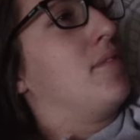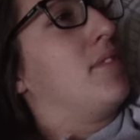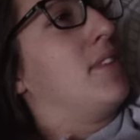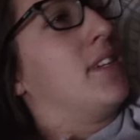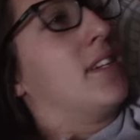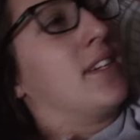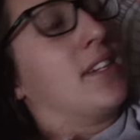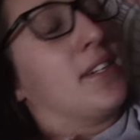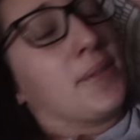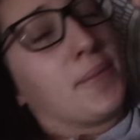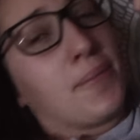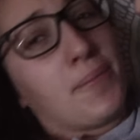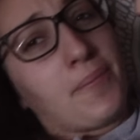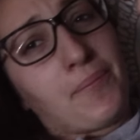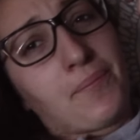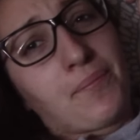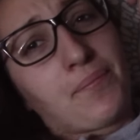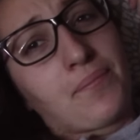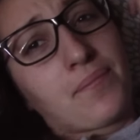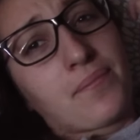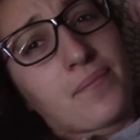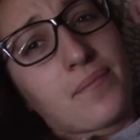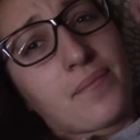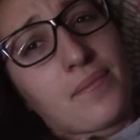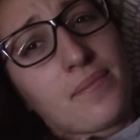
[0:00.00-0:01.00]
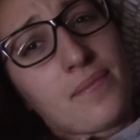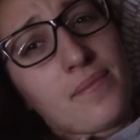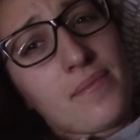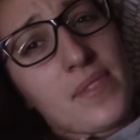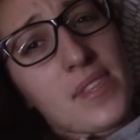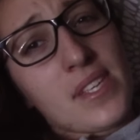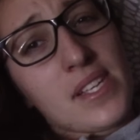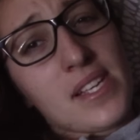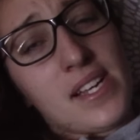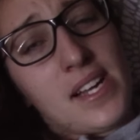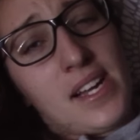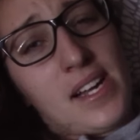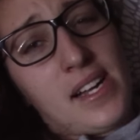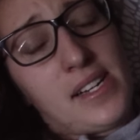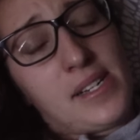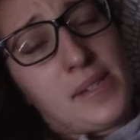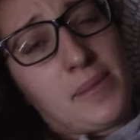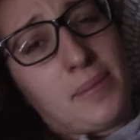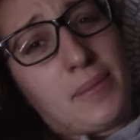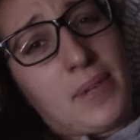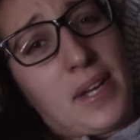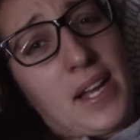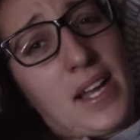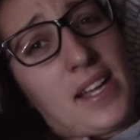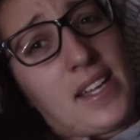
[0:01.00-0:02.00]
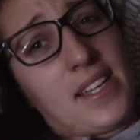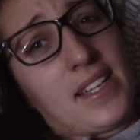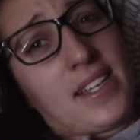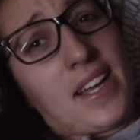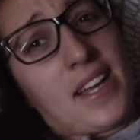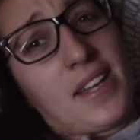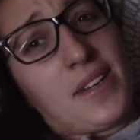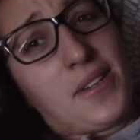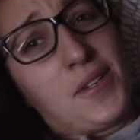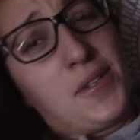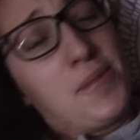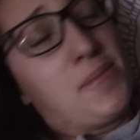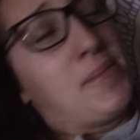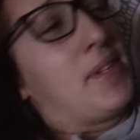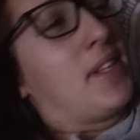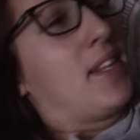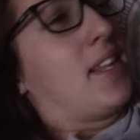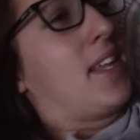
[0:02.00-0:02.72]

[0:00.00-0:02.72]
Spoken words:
year. I got home at